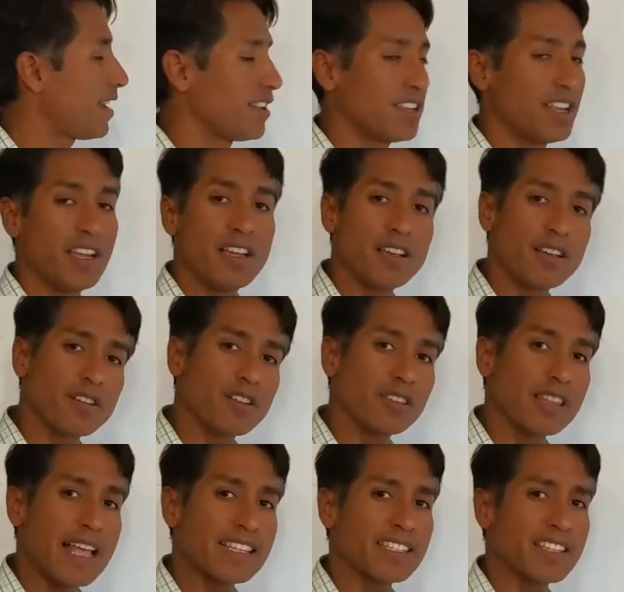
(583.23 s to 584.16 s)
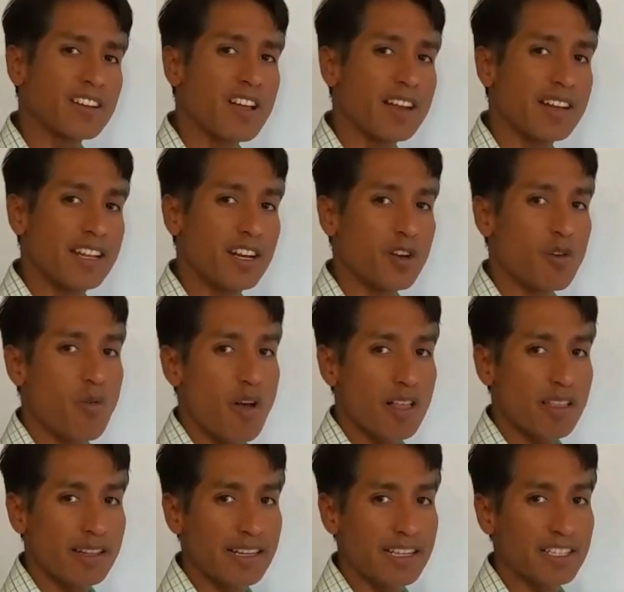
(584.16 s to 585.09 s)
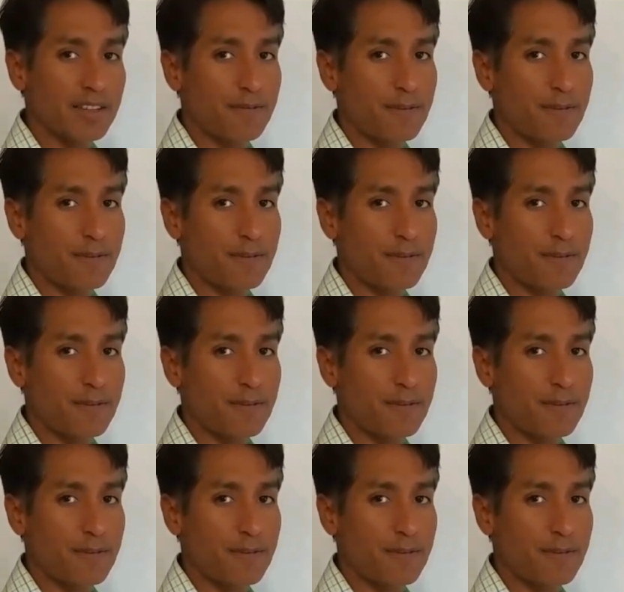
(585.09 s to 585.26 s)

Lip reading: a lesson on inequalities.